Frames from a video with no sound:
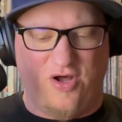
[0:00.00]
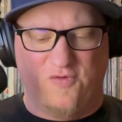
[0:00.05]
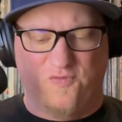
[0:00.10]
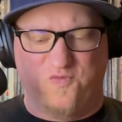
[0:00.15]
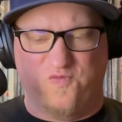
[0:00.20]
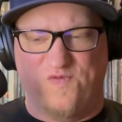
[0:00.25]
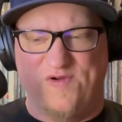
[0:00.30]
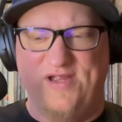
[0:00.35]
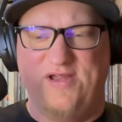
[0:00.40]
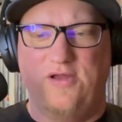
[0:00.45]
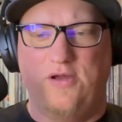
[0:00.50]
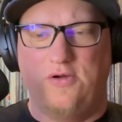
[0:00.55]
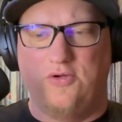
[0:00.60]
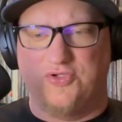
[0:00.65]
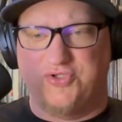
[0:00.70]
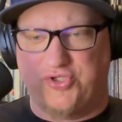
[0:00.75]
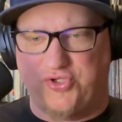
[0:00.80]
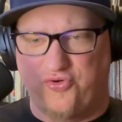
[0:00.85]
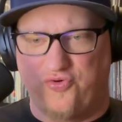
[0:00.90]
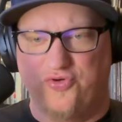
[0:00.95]
real,
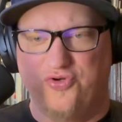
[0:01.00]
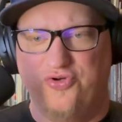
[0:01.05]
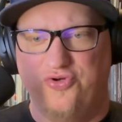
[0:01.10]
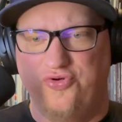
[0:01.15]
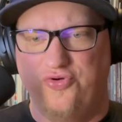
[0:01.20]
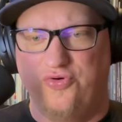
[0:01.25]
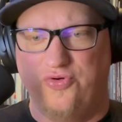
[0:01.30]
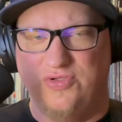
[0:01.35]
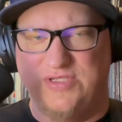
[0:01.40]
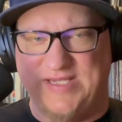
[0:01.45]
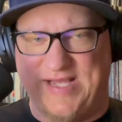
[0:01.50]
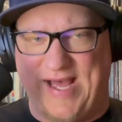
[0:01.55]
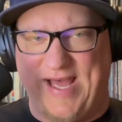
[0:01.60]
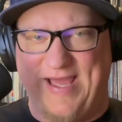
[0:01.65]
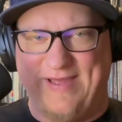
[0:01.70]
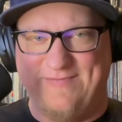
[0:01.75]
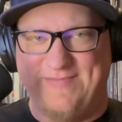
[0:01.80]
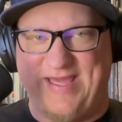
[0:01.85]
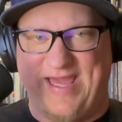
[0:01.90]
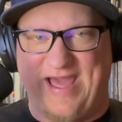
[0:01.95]
true
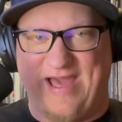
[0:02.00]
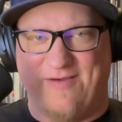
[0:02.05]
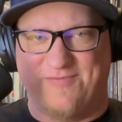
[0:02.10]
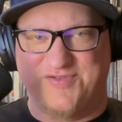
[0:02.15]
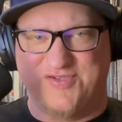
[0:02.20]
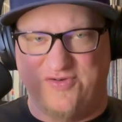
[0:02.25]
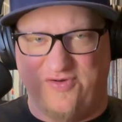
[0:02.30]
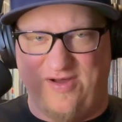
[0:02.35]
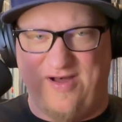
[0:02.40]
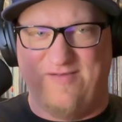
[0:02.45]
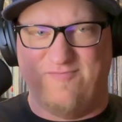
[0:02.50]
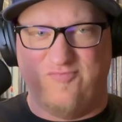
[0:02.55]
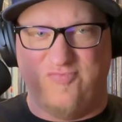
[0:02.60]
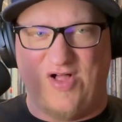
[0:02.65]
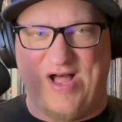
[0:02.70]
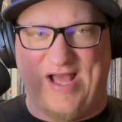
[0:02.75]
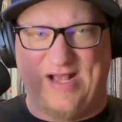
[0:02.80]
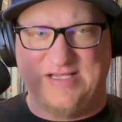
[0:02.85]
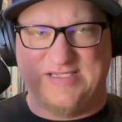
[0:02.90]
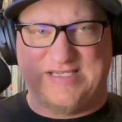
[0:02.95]
time capsule of
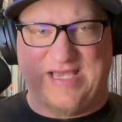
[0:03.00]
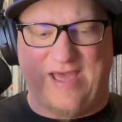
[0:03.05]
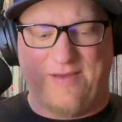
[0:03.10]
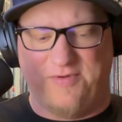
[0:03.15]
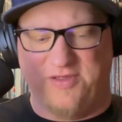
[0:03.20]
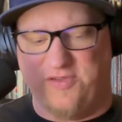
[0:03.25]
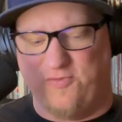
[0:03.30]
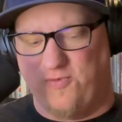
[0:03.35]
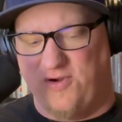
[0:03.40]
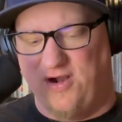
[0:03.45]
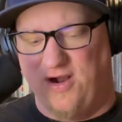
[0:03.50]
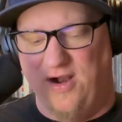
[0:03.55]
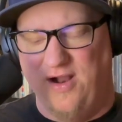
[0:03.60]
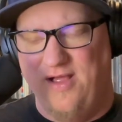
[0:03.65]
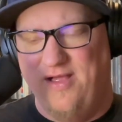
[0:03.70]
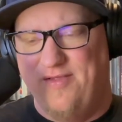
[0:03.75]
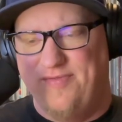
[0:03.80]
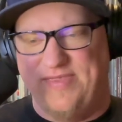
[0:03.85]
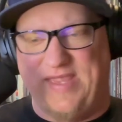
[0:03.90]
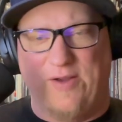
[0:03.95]
Black Sabbath where
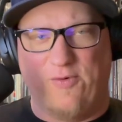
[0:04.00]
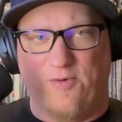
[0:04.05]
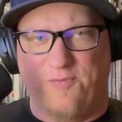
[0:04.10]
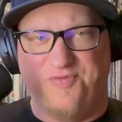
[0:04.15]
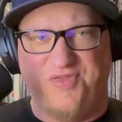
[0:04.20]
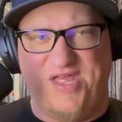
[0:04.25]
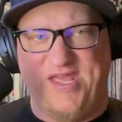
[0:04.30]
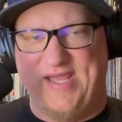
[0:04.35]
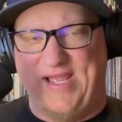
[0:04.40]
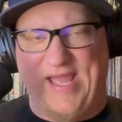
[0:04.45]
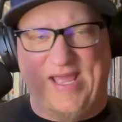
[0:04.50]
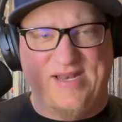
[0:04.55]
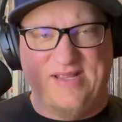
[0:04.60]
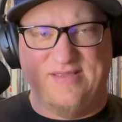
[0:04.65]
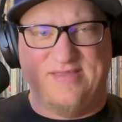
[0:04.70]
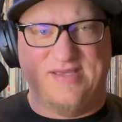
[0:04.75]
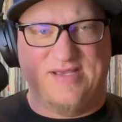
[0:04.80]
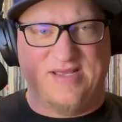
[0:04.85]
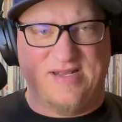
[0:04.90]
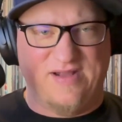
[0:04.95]
they were playing
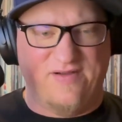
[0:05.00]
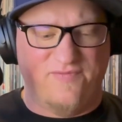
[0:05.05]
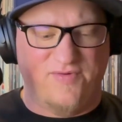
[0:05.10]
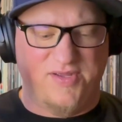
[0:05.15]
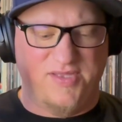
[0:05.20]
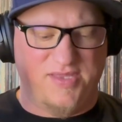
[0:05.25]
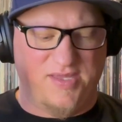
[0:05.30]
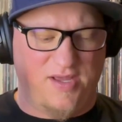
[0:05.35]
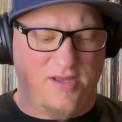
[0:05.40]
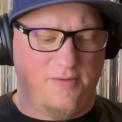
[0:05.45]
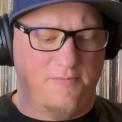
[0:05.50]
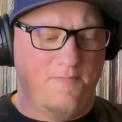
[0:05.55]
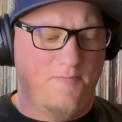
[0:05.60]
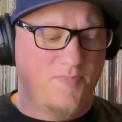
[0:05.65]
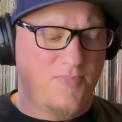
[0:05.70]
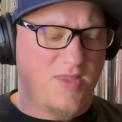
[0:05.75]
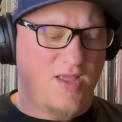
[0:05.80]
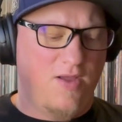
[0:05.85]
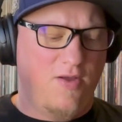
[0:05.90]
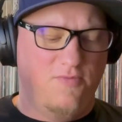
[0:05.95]
anything and everything,
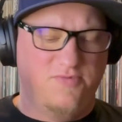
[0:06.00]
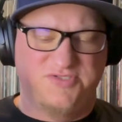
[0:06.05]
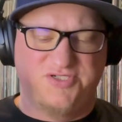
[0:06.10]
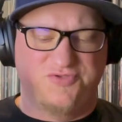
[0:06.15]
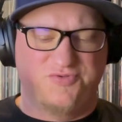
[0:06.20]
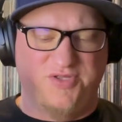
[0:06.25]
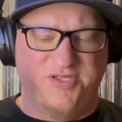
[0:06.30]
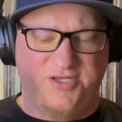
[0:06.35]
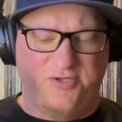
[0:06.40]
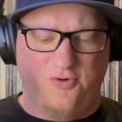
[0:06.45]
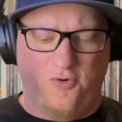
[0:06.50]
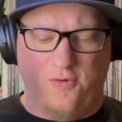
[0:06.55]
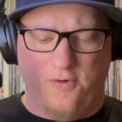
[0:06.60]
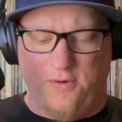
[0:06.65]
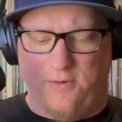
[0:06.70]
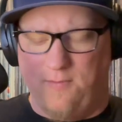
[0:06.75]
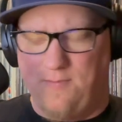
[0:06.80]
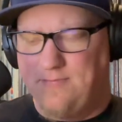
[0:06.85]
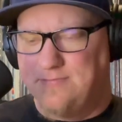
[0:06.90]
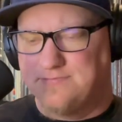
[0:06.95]
which is really
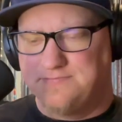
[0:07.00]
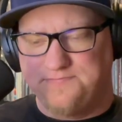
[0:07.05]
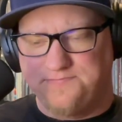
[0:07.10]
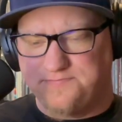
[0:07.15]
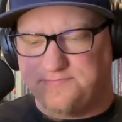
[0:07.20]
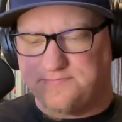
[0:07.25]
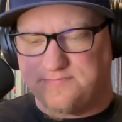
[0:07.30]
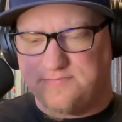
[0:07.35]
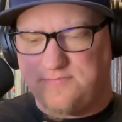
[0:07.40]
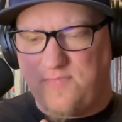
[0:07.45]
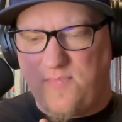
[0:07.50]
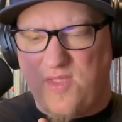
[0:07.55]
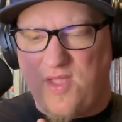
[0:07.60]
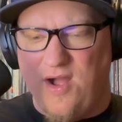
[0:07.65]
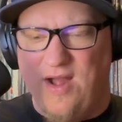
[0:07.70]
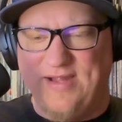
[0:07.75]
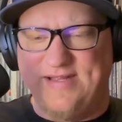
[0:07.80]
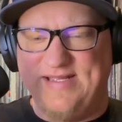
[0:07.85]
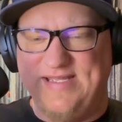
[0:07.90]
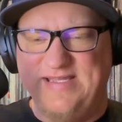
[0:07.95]
cool.
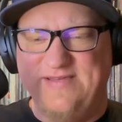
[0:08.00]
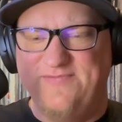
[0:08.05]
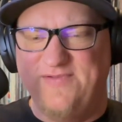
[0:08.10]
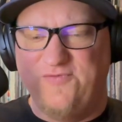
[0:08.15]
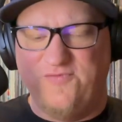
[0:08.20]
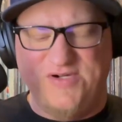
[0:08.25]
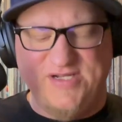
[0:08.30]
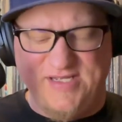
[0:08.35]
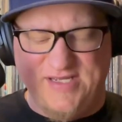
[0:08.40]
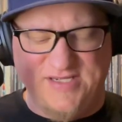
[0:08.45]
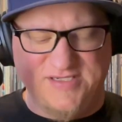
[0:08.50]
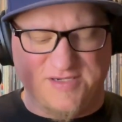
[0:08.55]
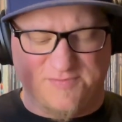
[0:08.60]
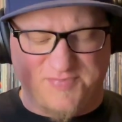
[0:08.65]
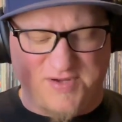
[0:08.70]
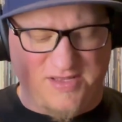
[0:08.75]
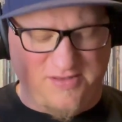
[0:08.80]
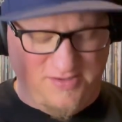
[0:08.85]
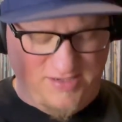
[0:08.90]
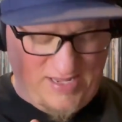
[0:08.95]
Like, even when Geezer
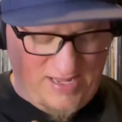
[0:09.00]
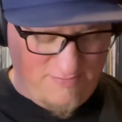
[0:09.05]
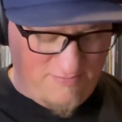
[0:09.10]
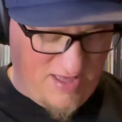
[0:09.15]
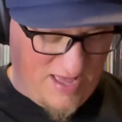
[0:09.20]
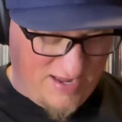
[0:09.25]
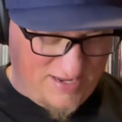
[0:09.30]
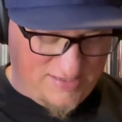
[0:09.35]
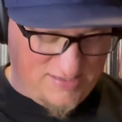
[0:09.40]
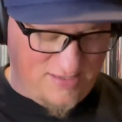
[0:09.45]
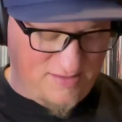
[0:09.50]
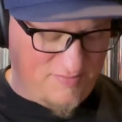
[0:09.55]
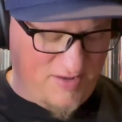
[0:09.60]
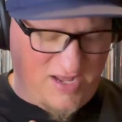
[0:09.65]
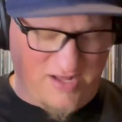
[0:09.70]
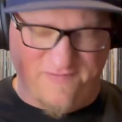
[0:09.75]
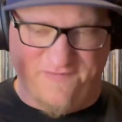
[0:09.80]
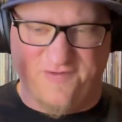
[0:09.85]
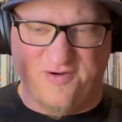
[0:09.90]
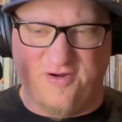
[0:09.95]
Butler came back into the
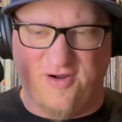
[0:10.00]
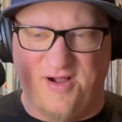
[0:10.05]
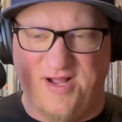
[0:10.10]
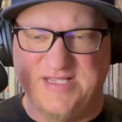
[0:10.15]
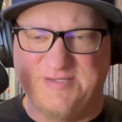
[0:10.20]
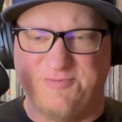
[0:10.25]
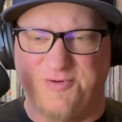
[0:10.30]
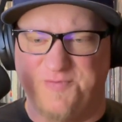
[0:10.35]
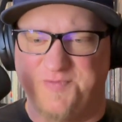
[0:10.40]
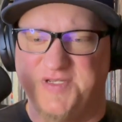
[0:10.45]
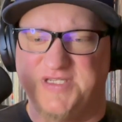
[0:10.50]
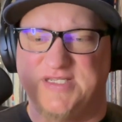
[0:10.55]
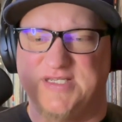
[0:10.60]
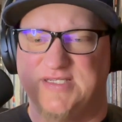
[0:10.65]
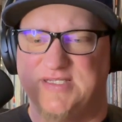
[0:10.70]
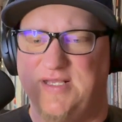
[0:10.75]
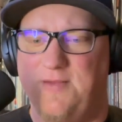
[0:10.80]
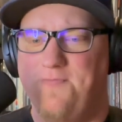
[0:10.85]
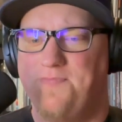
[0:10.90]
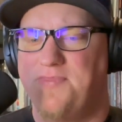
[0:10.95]
band for Cross
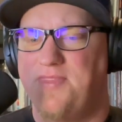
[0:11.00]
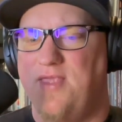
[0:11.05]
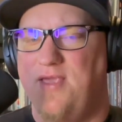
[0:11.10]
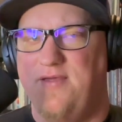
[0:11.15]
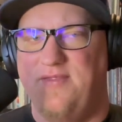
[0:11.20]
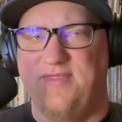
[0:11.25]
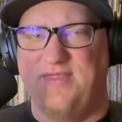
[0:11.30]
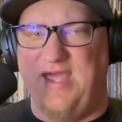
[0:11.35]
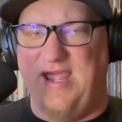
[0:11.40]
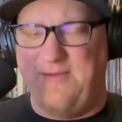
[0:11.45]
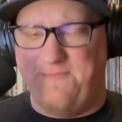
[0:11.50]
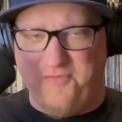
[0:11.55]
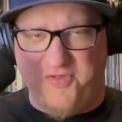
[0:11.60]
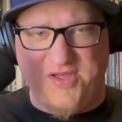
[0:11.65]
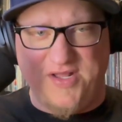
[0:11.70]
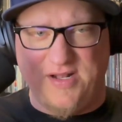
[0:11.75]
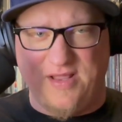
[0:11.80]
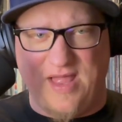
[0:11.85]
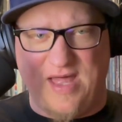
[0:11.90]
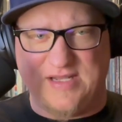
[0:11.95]
purposes, they
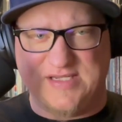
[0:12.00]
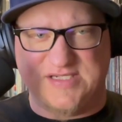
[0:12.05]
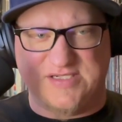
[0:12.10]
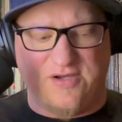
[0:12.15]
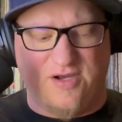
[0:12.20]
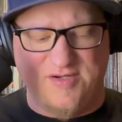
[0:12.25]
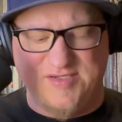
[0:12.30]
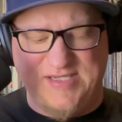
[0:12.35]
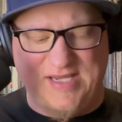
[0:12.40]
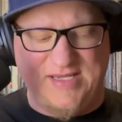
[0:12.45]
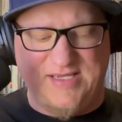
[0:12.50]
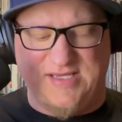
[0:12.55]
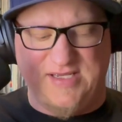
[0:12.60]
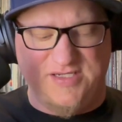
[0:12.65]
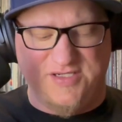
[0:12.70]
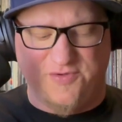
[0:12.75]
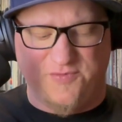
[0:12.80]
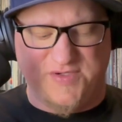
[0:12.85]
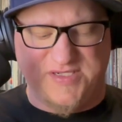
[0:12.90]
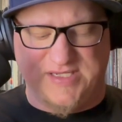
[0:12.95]
played a lot of songs that
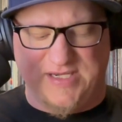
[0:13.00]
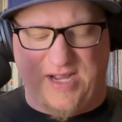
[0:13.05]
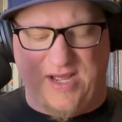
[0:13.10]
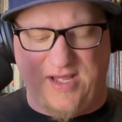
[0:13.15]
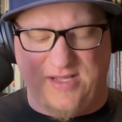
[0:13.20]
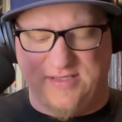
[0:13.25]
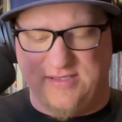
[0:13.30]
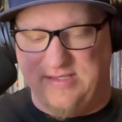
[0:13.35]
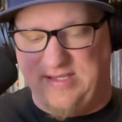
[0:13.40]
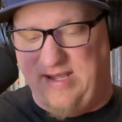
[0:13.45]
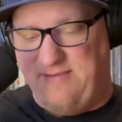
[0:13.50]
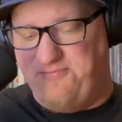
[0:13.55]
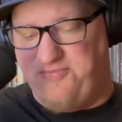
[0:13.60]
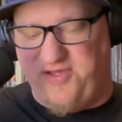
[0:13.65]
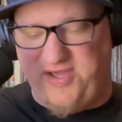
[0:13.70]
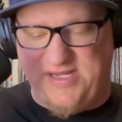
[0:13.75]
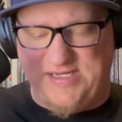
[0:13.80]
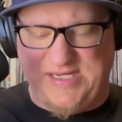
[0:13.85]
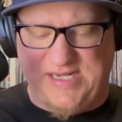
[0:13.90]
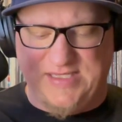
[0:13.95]
Geezer wasn't on. They
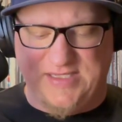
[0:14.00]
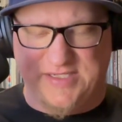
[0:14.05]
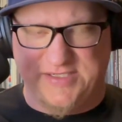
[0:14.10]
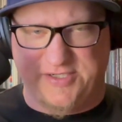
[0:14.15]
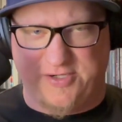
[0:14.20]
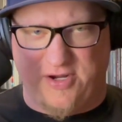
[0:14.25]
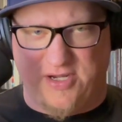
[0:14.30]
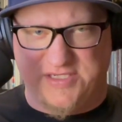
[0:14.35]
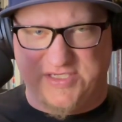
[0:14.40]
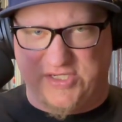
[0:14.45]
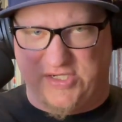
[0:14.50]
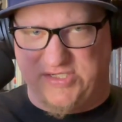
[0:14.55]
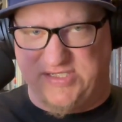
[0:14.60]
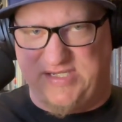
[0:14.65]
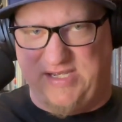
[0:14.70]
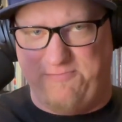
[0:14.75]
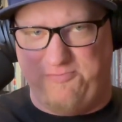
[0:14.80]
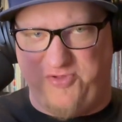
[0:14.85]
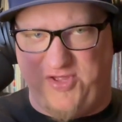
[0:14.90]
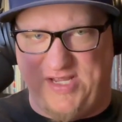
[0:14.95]
played Headless Cross songs.
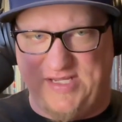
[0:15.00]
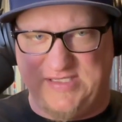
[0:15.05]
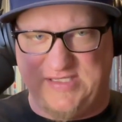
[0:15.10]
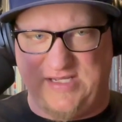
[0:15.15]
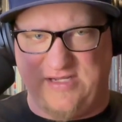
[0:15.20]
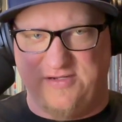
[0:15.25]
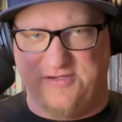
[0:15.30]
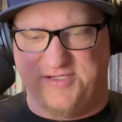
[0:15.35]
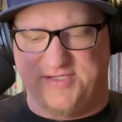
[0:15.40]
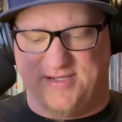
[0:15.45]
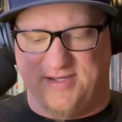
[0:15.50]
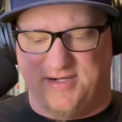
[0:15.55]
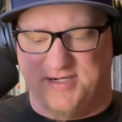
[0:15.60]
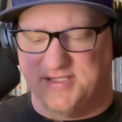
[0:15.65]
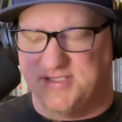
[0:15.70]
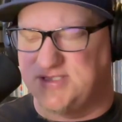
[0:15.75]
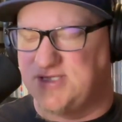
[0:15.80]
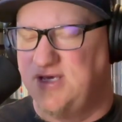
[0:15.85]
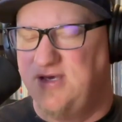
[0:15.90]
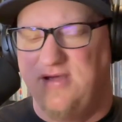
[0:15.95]
They played Tear
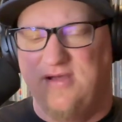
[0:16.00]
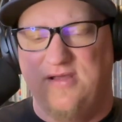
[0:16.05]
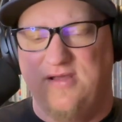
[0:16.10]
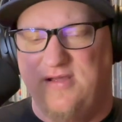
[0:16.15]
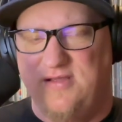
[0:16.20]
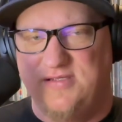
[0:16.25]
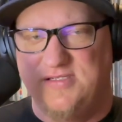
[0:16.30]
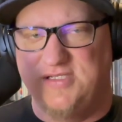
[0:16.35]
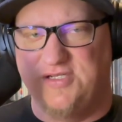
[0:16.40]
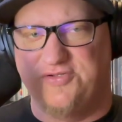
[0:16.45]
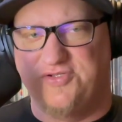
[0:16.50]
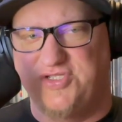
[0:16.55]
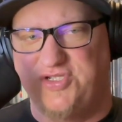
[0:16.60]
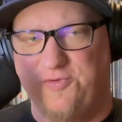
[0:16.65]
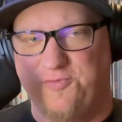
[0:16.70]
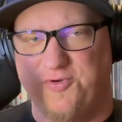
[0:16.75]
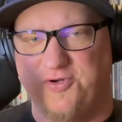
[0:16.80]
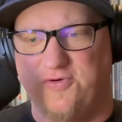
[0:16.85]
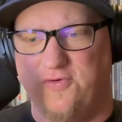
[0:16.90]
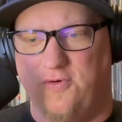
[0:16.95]
songs. So,
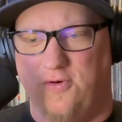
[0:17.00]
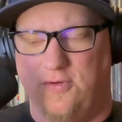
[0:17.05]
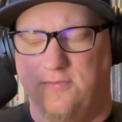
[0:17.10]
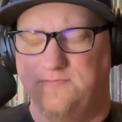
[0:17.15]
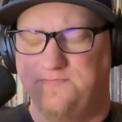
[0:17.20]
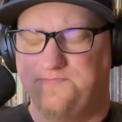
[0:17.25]
super cool.